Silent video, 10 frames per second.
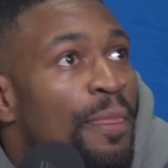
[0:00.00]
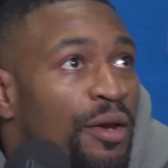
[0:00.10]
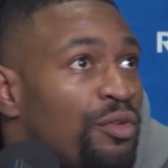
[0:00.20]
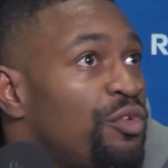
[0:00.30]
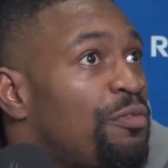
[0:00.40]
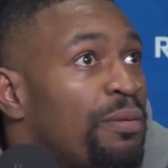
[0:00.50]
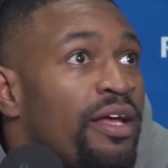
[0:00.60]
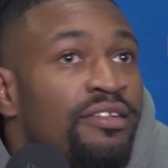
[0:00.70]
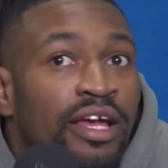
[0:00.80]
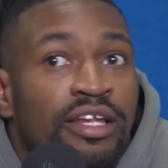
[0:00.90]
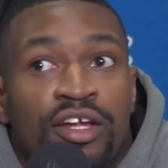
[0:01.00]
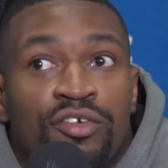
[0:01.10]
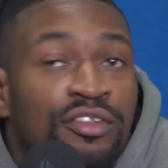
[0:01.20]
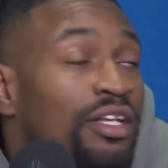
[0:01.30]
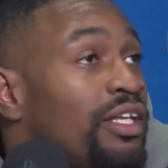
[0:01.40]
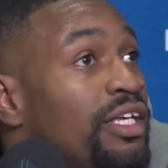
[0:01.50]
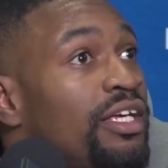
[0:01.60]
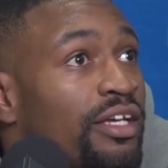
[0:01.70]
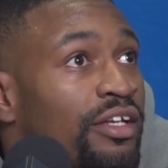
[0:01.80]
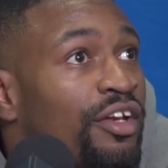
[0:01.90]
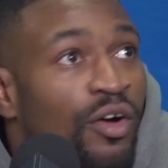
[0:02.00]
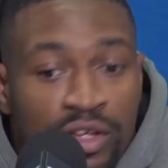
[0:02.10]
you know, Deuce played ten years in the league and, you know,